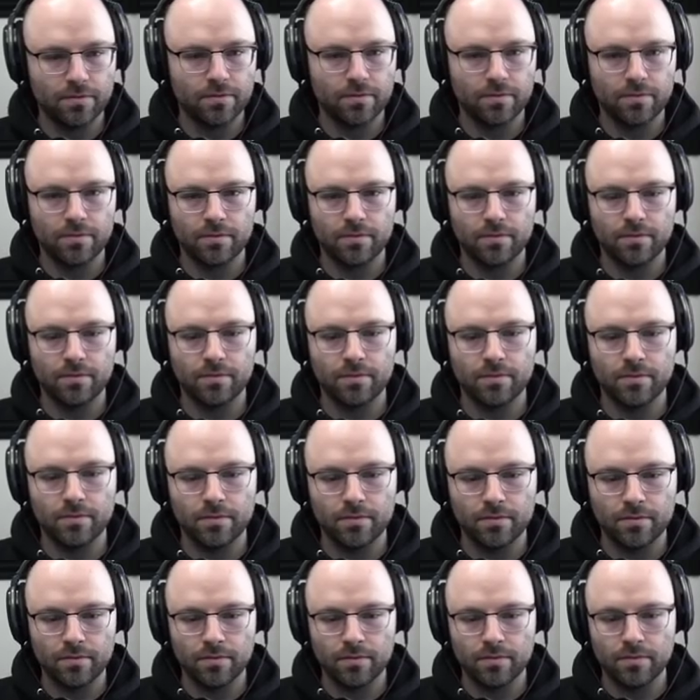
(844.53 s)

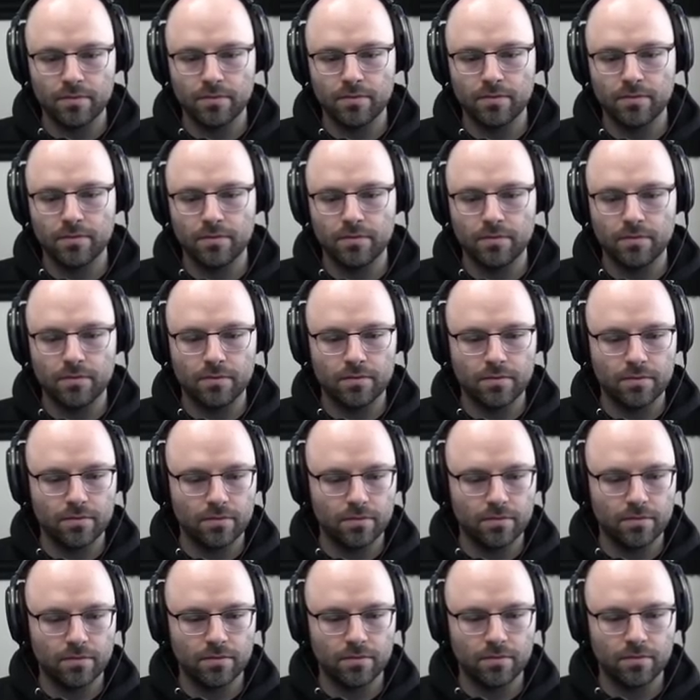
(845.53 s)

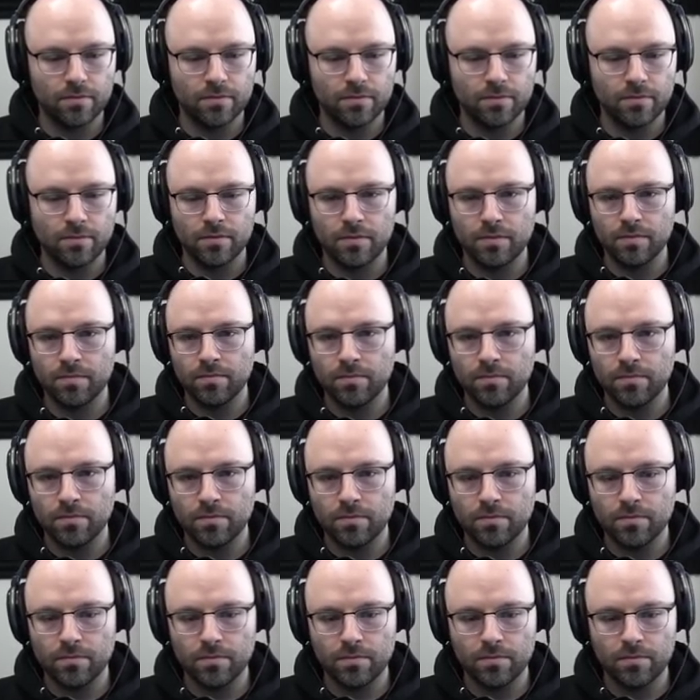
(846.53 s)

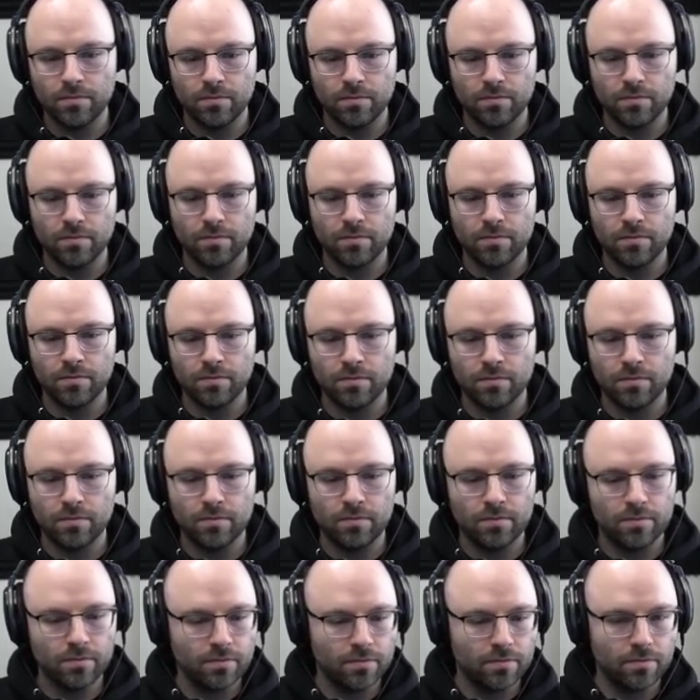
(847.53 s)

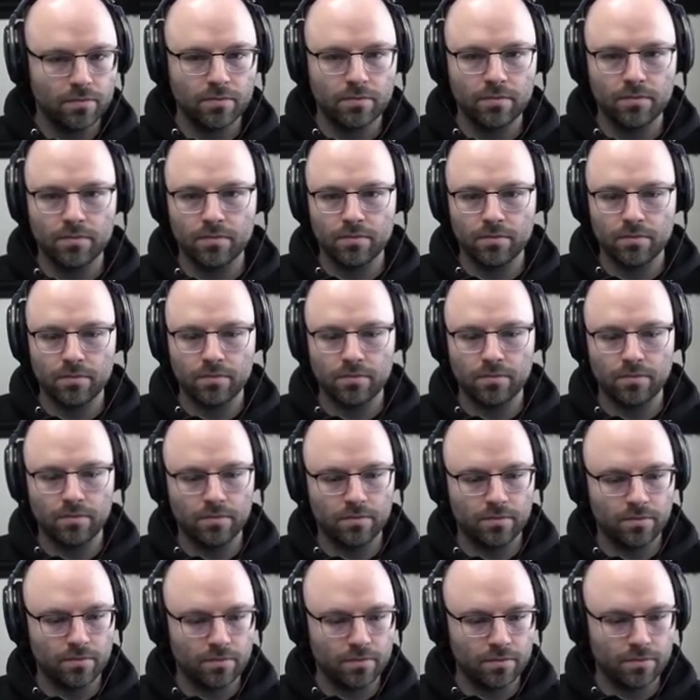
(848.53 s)

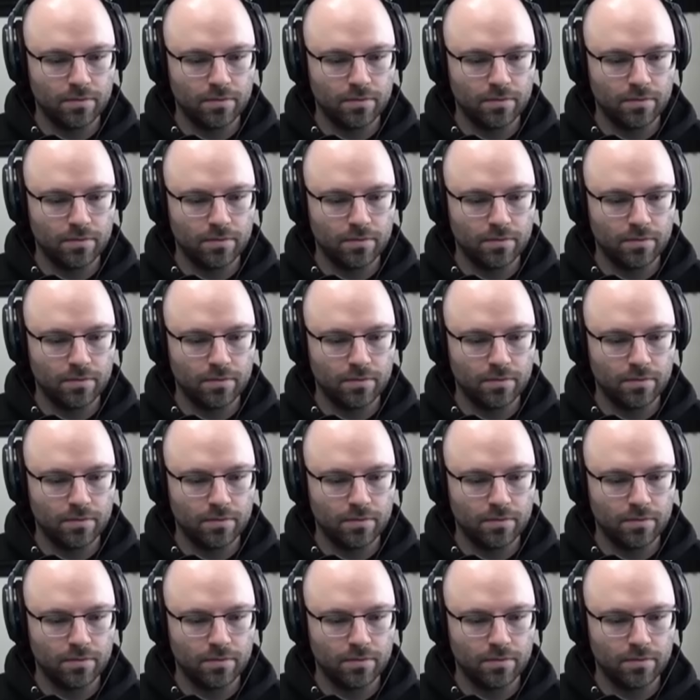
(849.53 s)
[no speech]